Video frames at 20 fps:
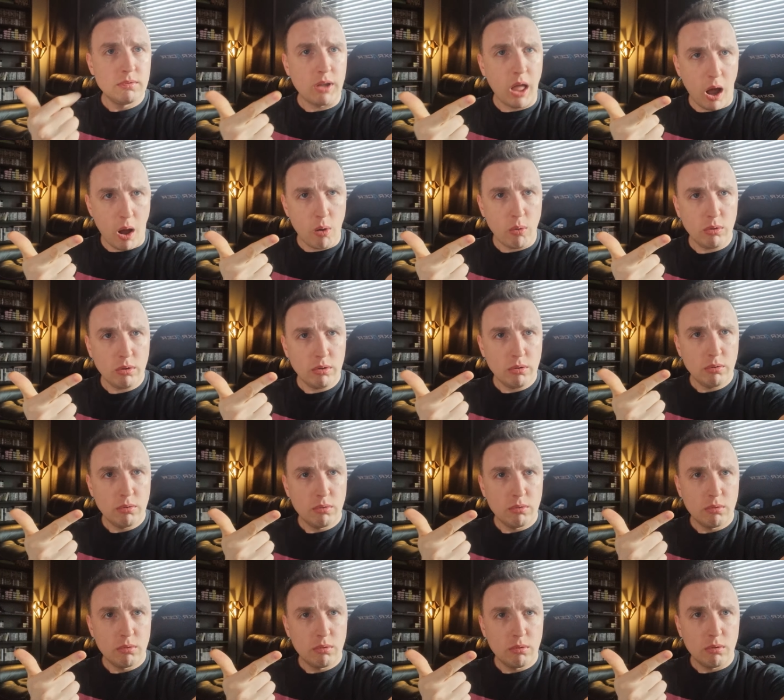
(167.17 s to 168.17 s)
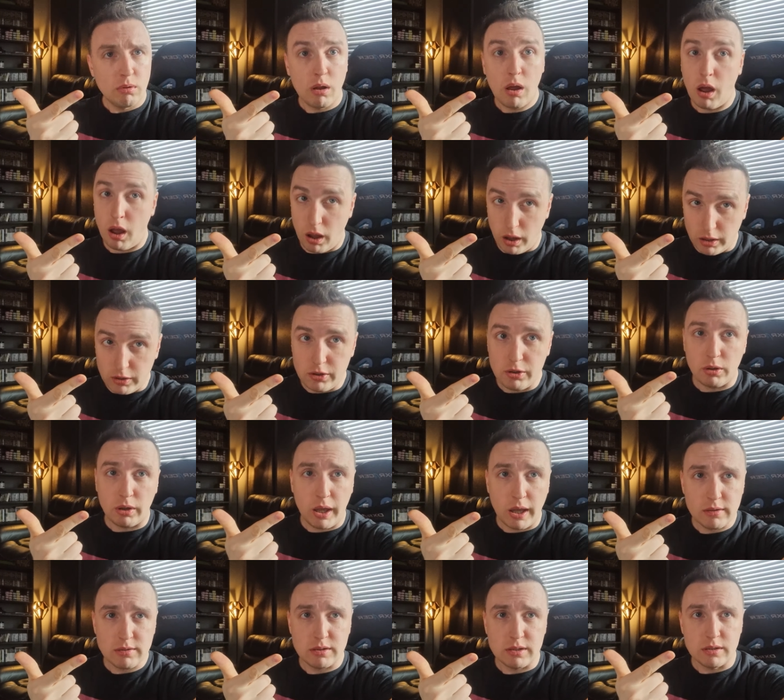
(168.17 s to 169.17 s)
down, and you
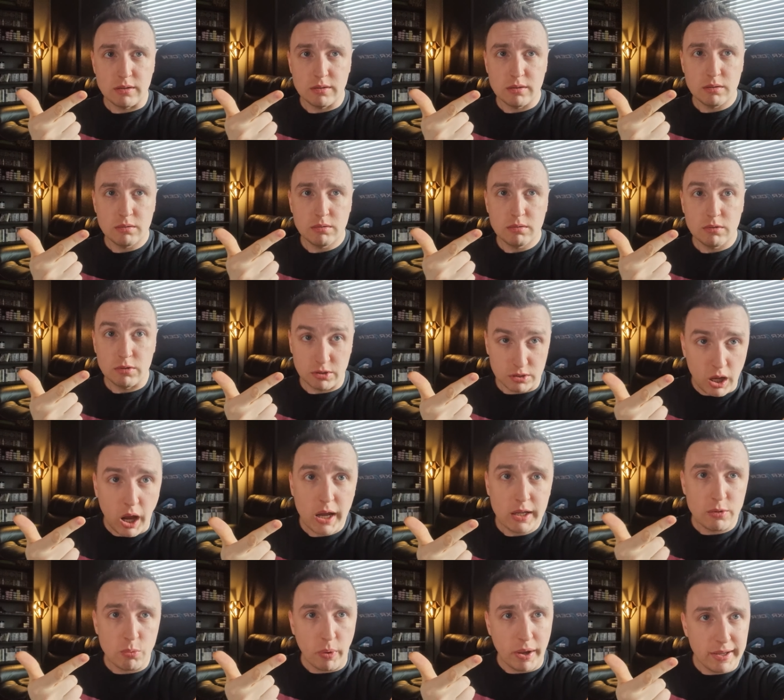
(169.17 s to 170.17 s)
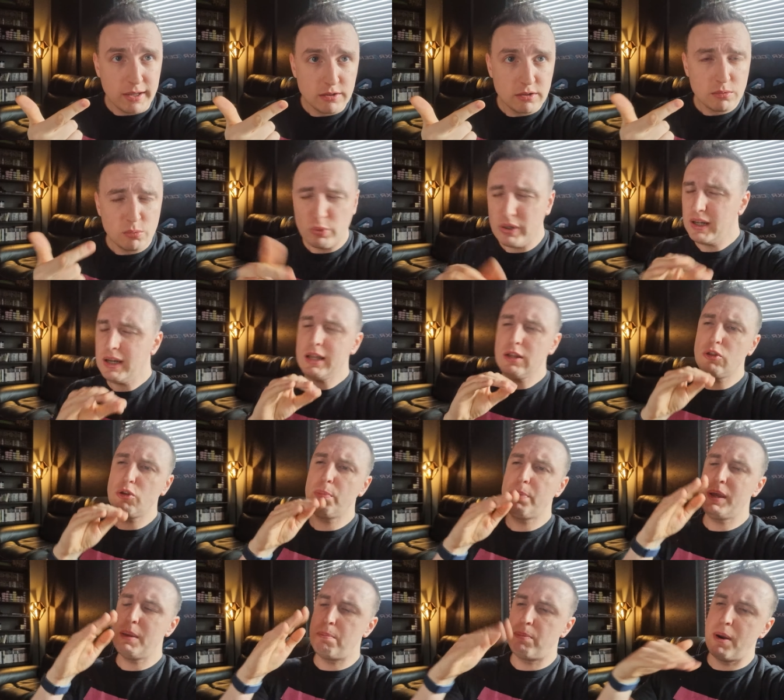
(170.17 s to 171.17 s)
guessed it, sideways. We need to
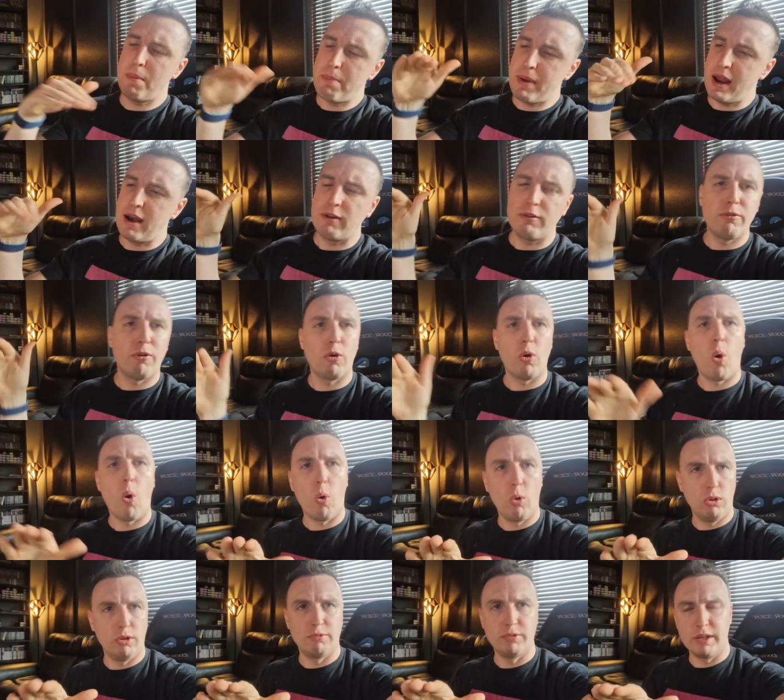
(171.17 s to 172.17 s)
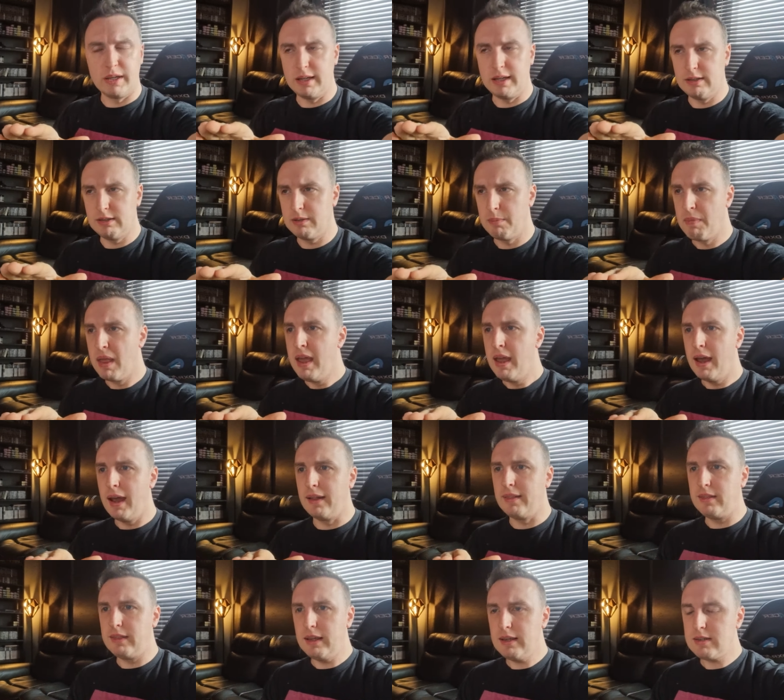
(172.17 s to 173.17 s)
be prepared for all of these.
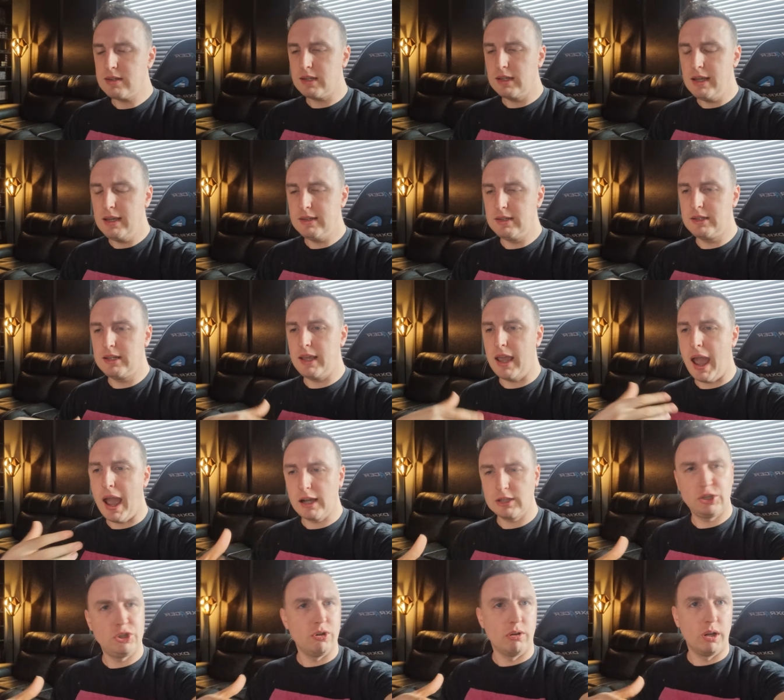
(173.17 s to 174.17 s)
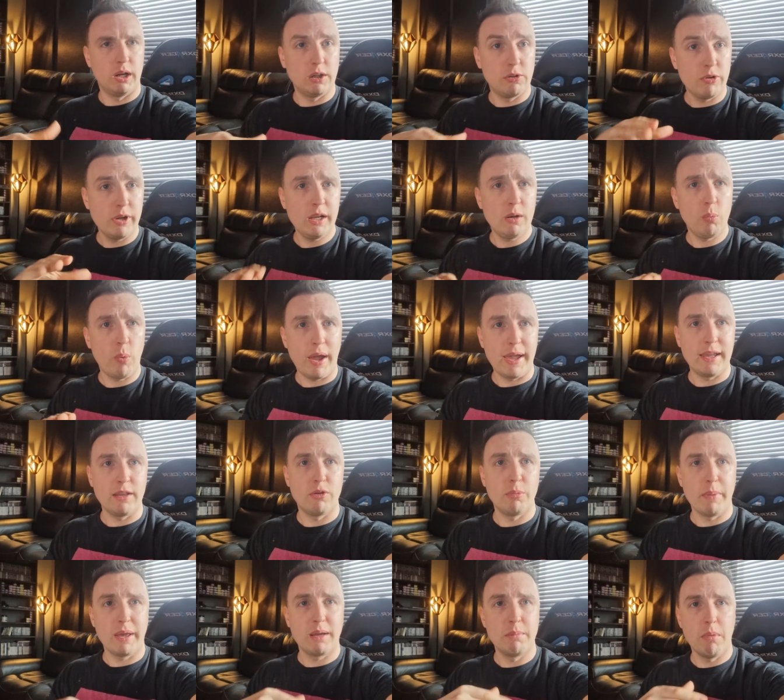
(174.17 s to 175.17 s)
And this is the actual and real way
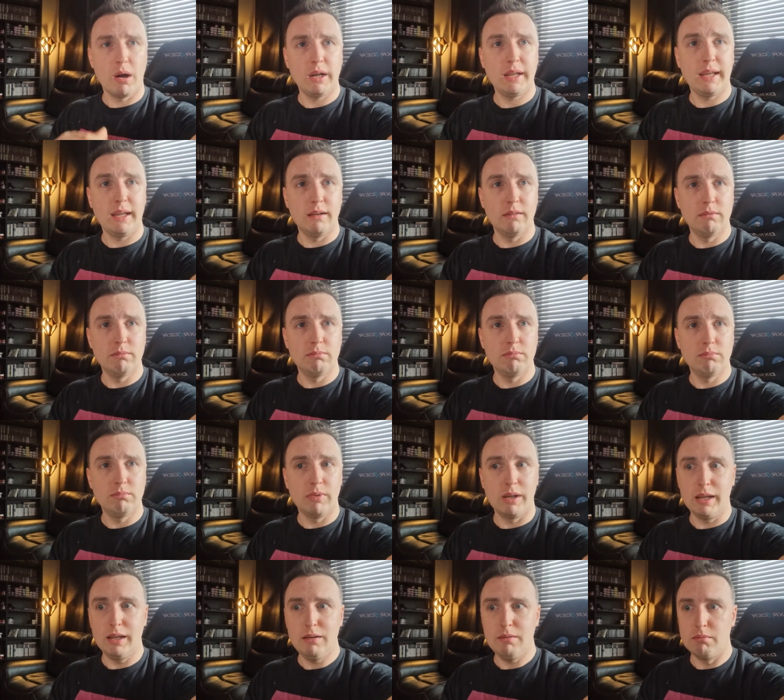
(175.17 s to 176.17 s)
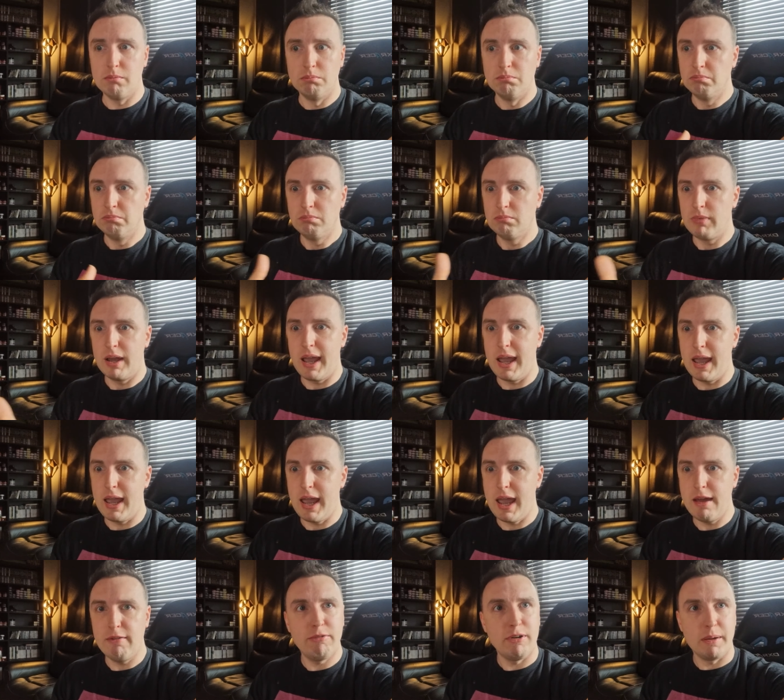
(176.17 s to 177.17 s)
to make money in
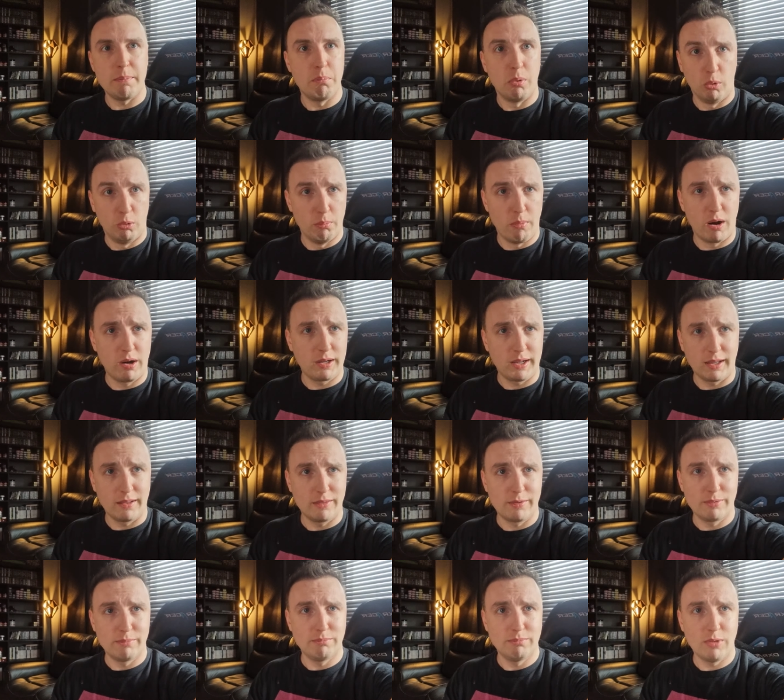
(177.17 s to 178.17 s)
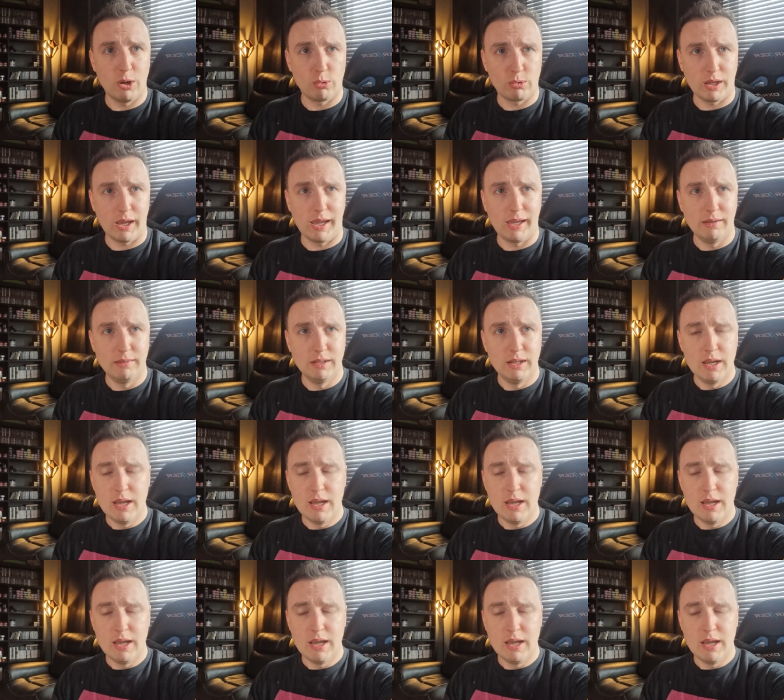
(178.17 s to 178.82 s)
every bull market, okay?